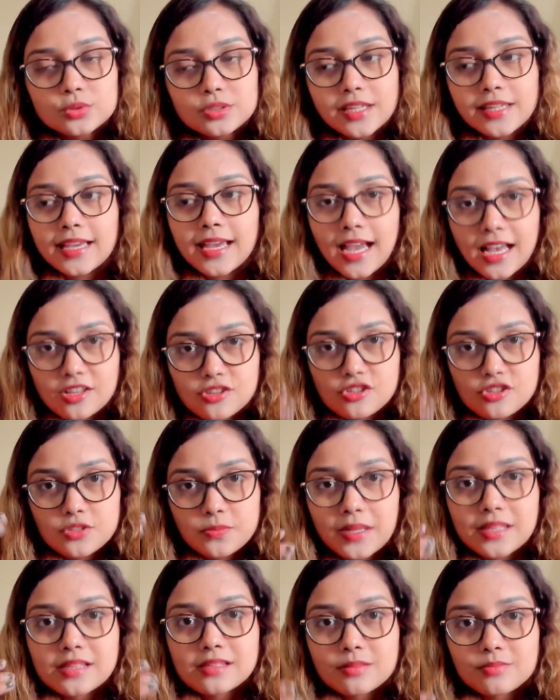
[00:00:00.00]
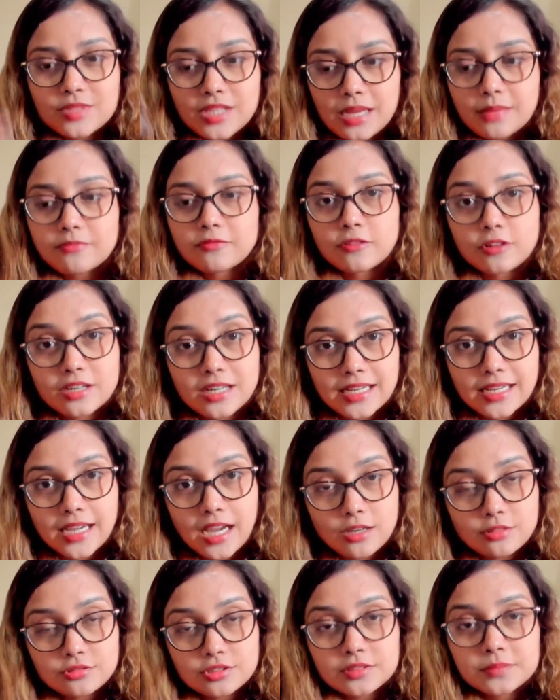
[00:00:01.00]
He has to spend some time working
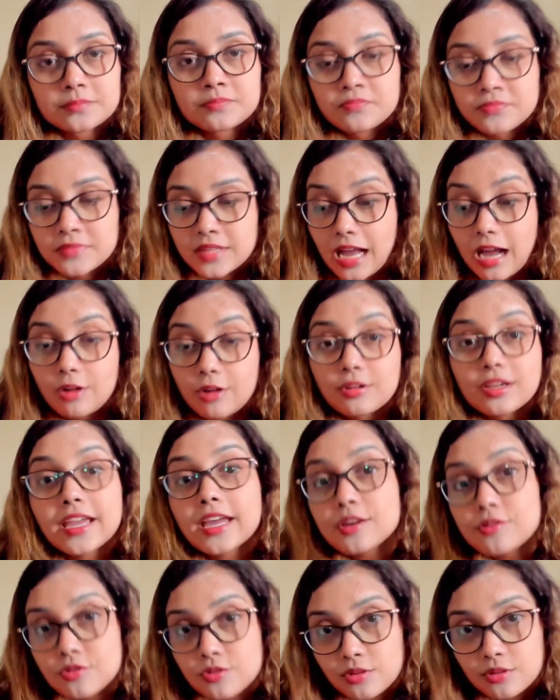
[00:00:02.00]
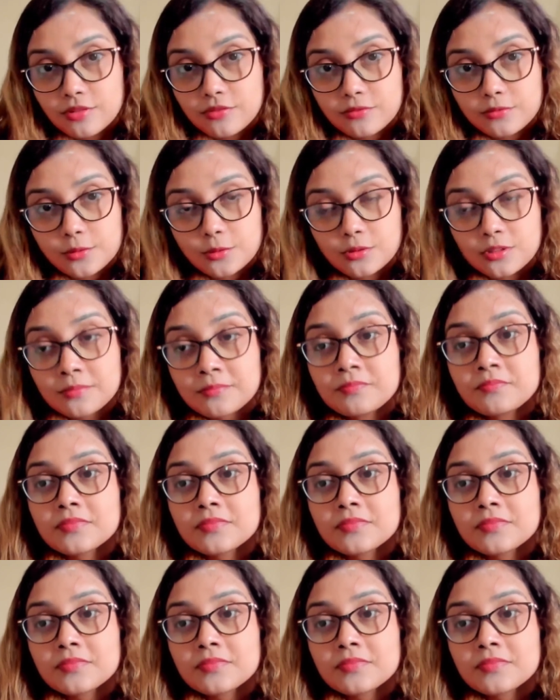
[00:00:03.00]
out how to get to the food.